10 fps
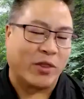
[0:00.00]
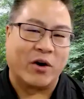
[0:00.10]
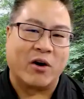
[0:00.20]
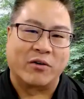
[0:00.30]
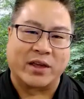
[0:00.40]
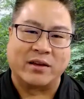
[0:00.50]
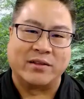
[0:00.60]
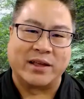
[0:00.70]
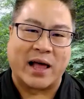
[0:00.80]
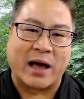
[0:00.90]
they're all
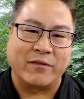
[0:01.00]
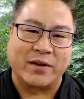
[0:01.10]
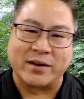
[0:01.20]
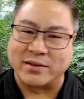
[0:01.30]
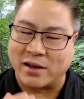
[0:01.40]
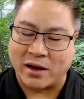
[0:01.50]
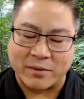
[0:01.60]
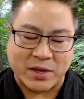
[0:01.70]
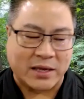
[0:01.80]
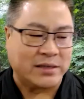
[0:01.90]
giggling, laughing. It's got to
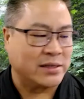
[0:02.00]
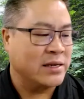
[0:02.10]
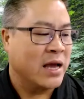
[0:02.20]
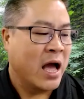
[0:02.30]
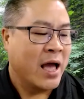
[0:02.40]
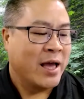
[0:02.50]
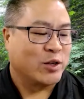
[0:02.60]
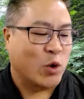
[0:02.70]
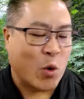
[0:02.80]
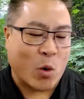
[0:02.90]
be easy.
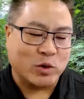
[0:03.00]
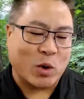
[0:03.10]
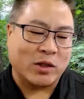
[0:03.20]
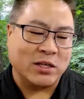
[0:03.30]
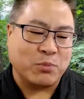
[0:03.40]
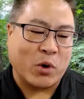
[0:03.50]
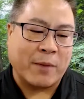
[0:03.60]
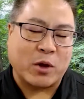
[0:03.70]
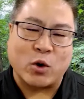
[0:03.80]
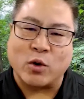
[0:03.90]
So at this point,
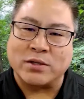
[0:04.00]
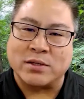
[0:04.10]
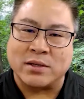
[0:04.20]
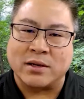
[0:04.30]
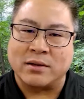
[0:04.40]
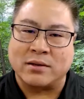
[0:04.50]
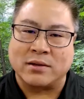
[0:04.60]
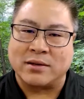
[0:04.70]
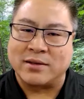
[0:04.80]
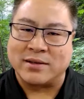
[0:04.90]
I'm curious
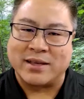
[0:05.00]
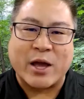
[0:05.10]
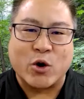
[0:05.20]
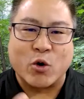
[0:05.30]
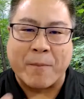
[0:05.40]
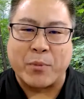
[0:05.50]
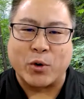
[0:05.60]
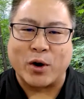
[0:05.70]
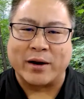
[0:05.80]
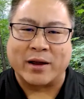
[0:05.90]
to get your
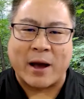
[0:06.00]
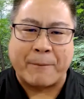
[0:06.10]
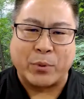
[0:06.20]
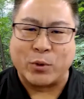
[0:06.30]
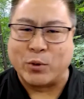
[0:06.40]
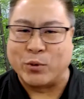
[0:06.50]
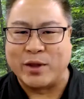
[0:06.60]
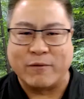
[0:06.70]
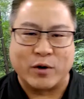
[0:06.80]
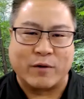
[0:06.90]
input on a couple of
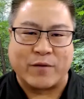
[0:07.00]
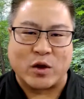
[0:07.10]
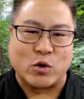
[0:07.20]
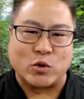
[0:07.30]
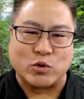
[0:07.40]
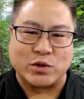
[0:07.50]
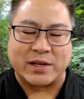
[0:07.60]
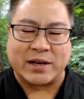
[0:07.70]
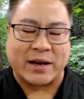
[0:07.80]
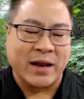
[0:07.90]
different views
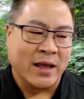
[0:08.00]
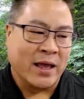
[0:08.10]
and